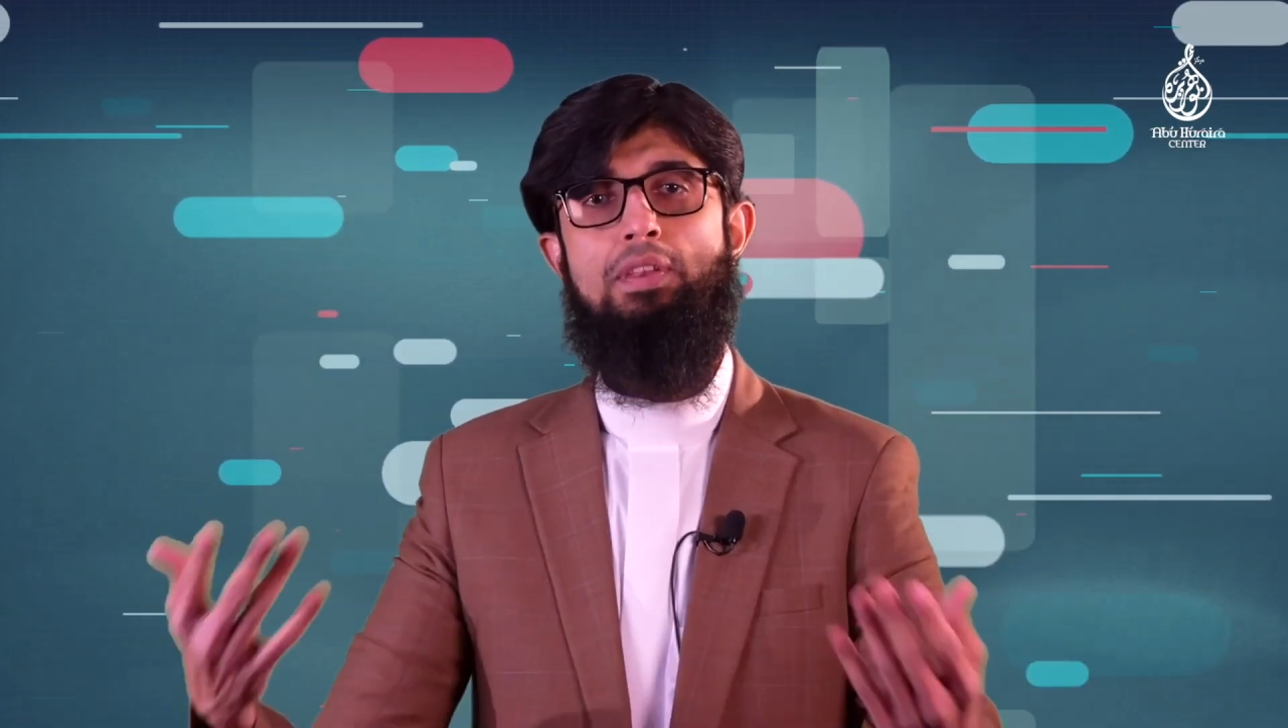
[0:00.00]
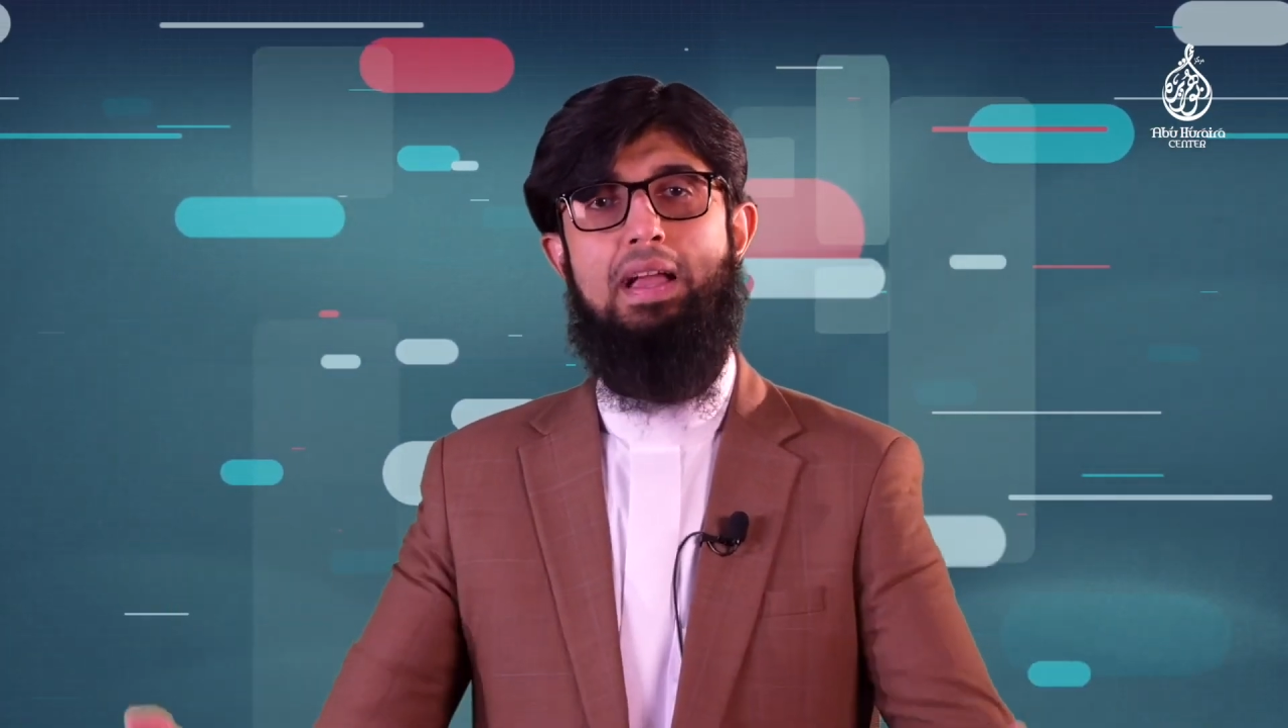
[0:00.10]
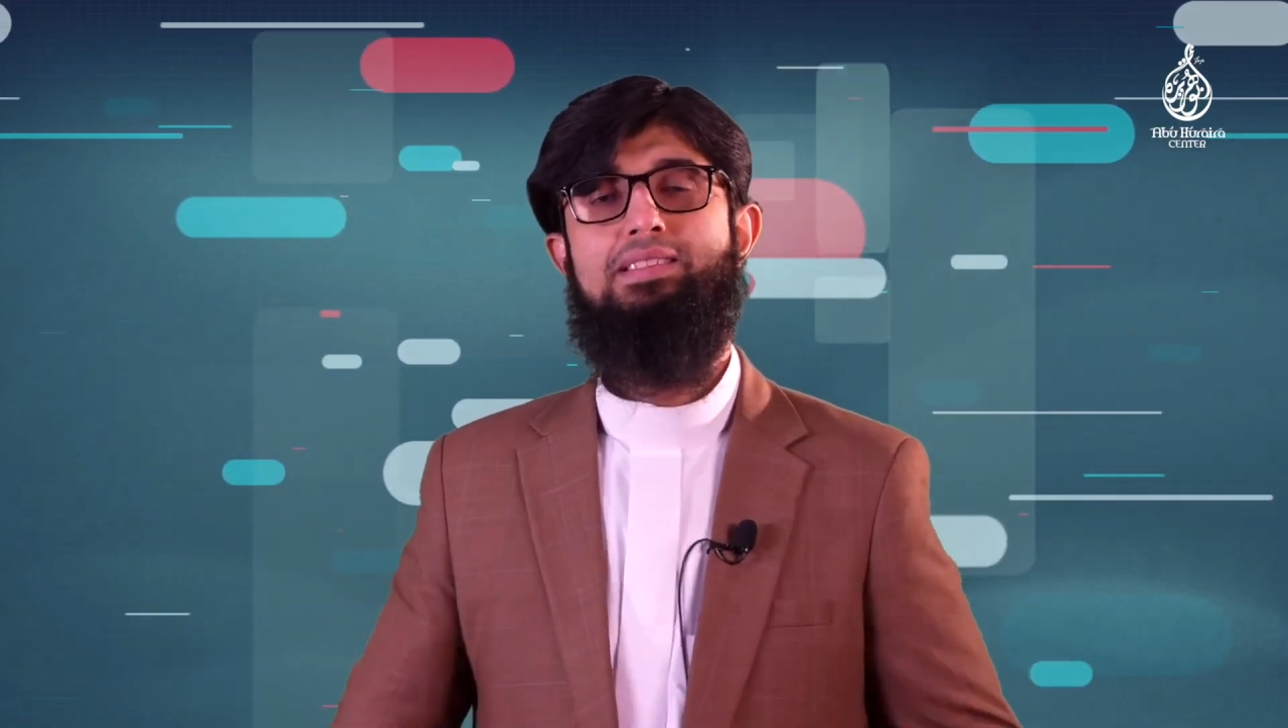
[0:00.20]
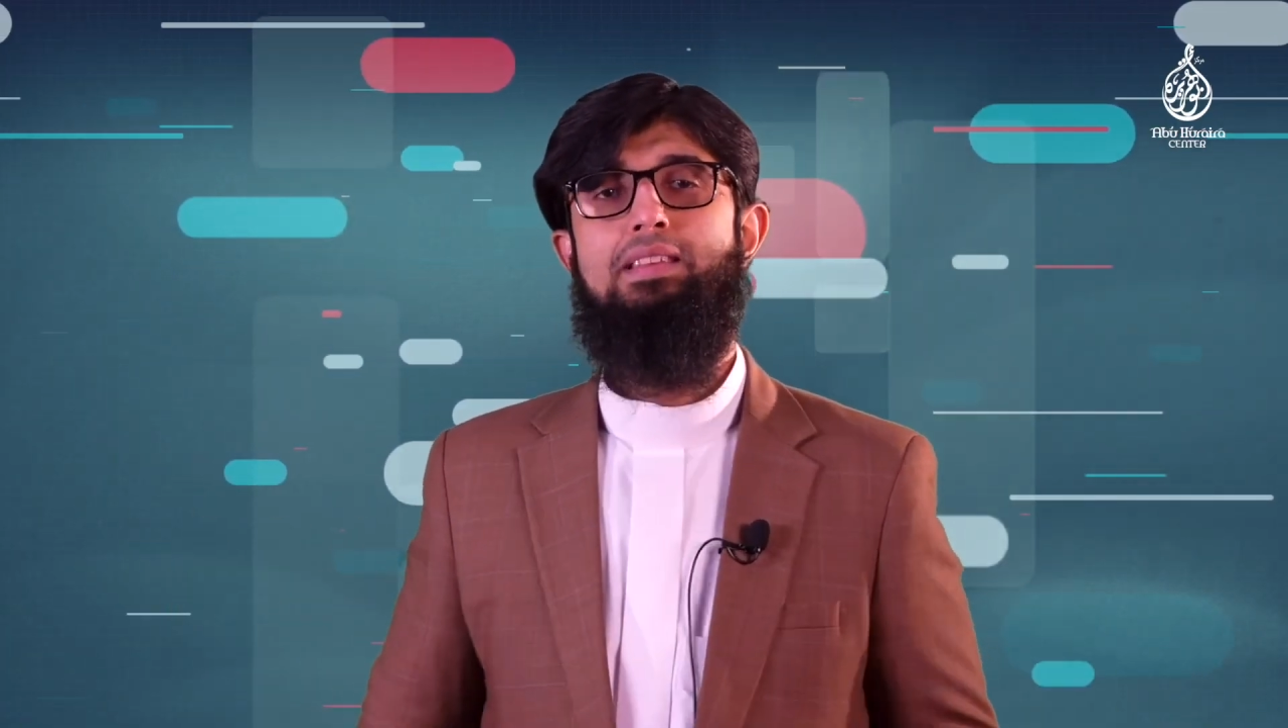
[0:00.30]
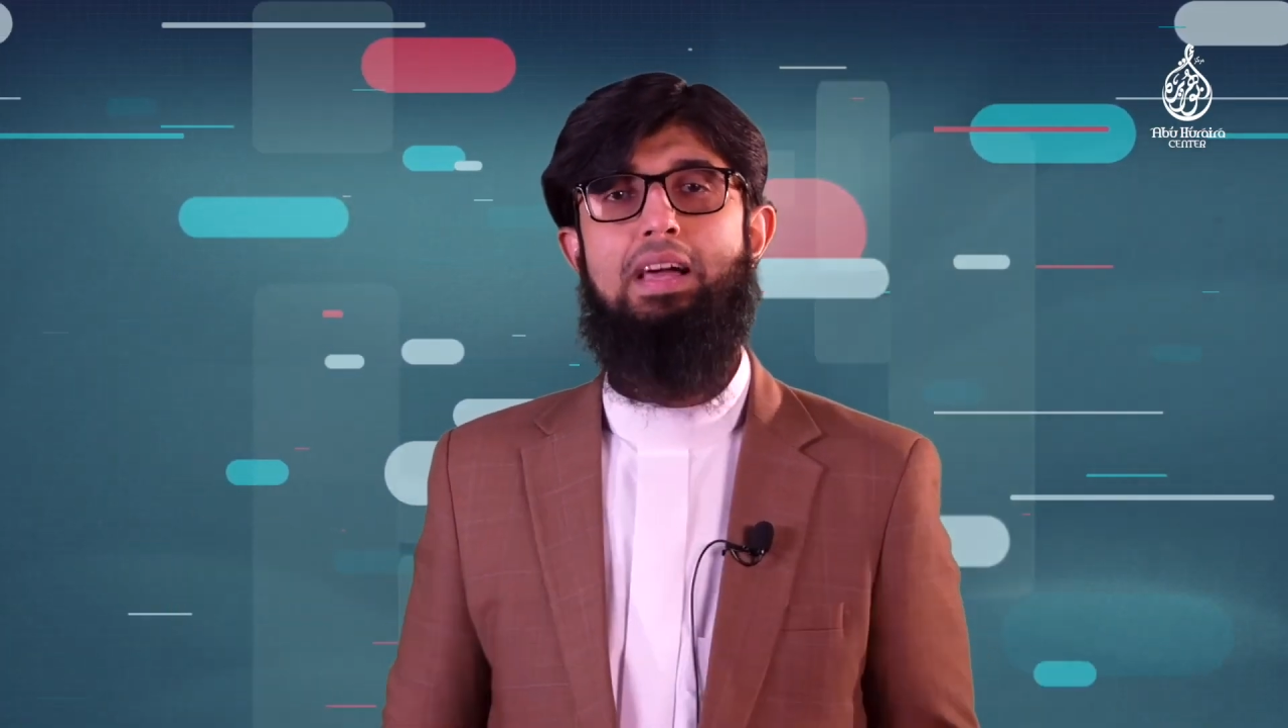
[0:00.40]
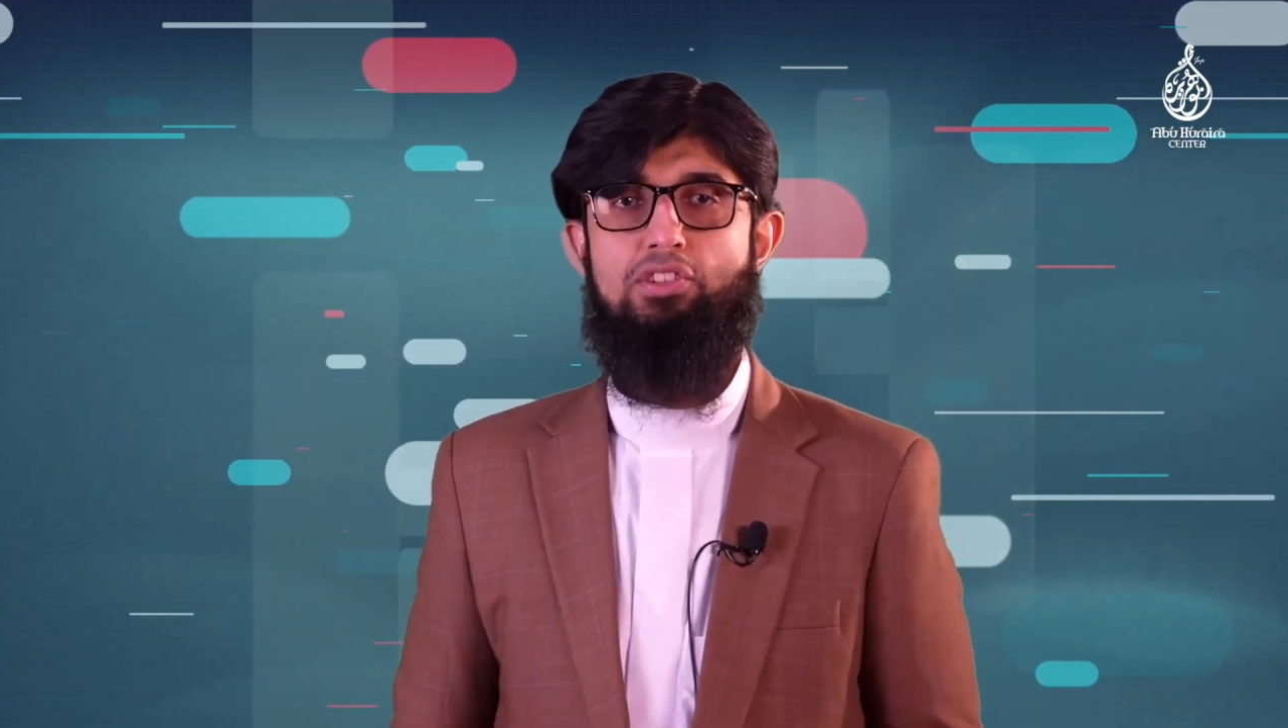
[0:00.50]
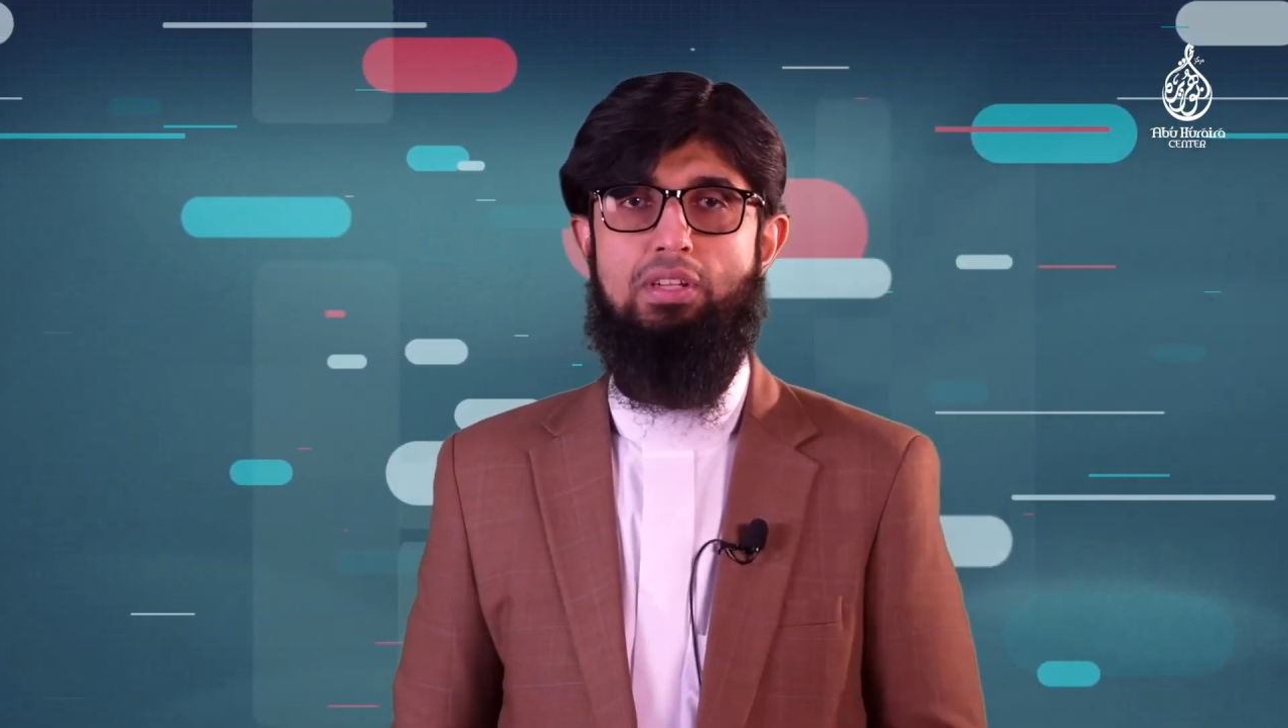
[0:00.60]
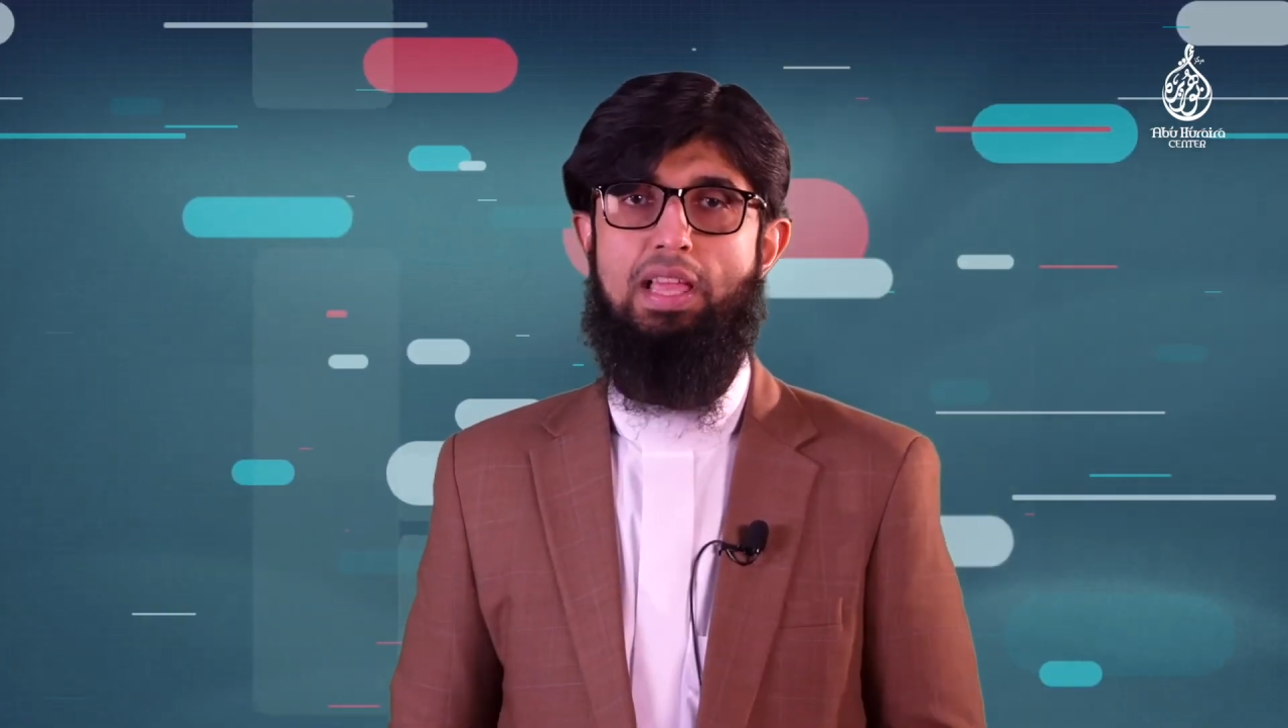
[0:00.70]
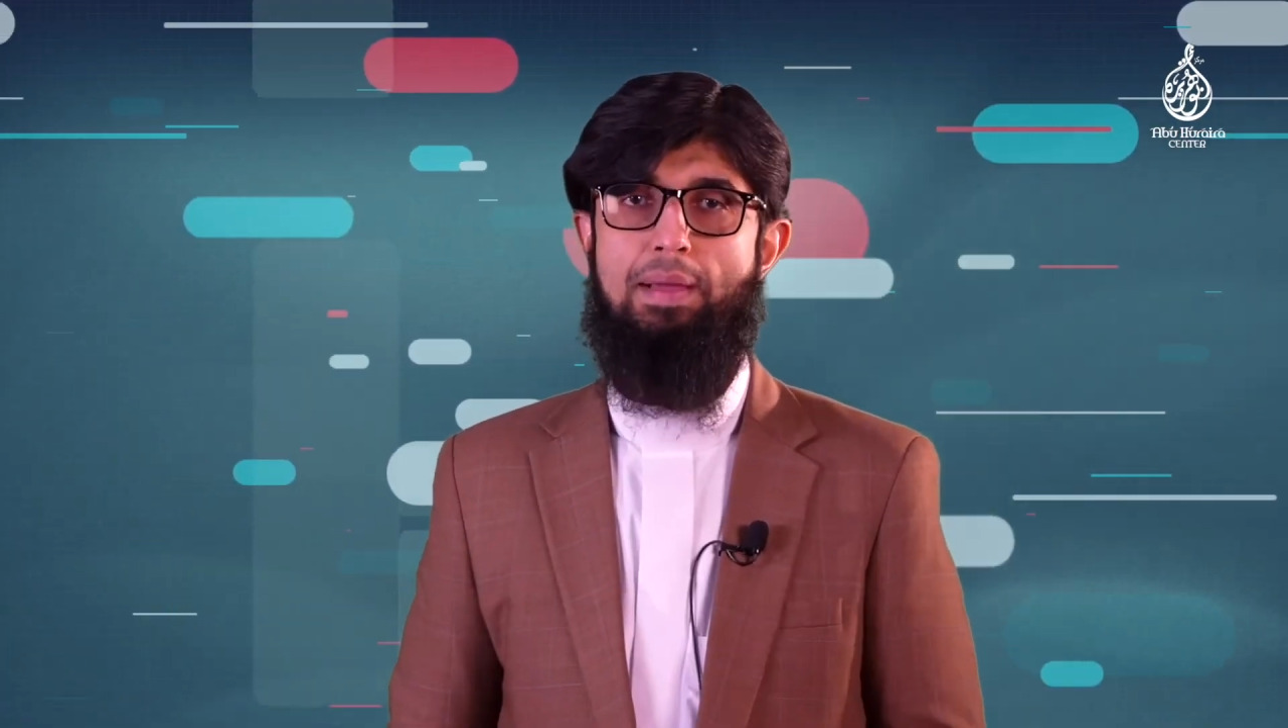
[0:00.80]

next election